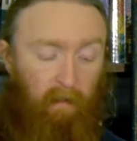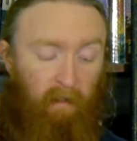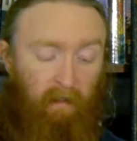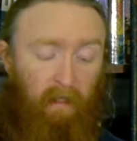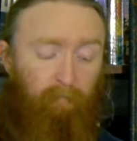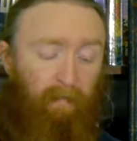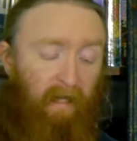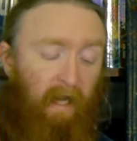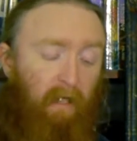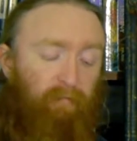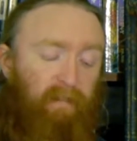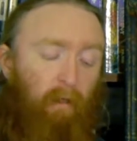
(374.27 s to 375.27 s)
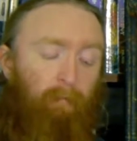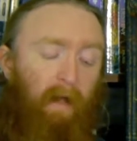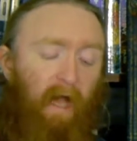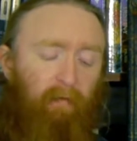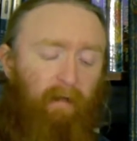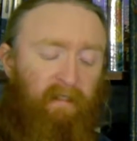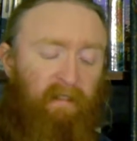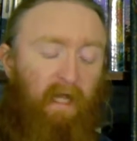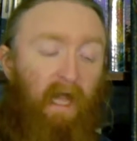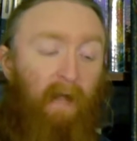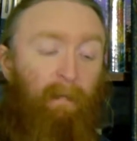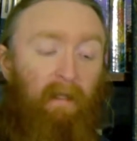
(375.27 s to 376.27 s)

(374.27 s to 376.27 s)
Then my head was on backwards, and